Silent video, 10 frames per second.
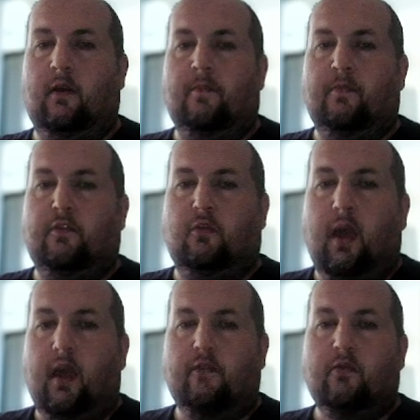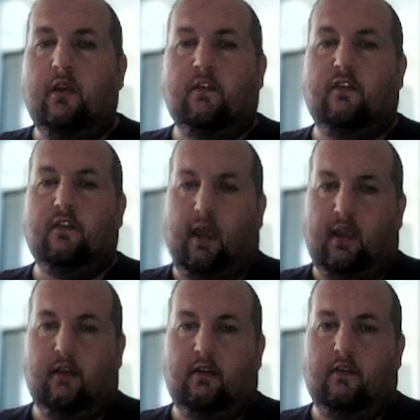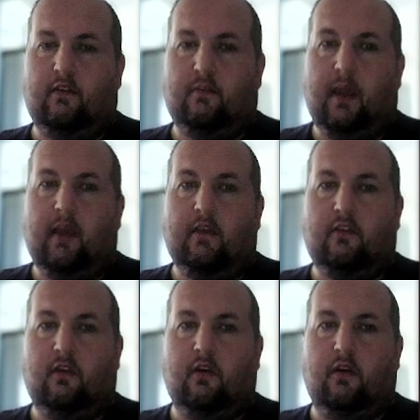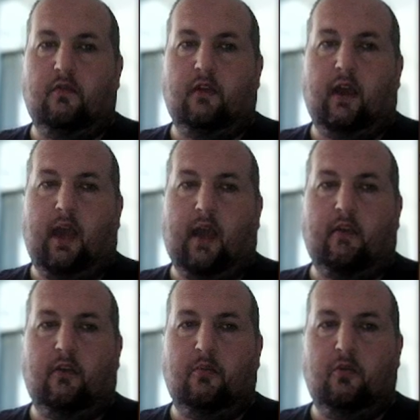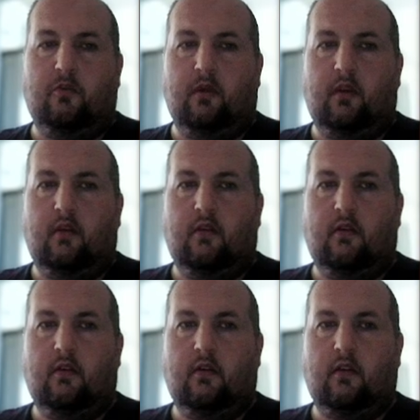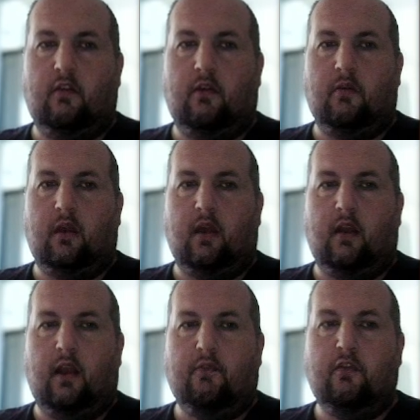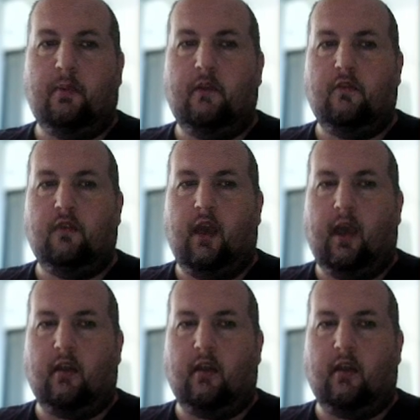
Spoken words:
So every second space of diagonal movement, and let's get rid of that, every space of diagonal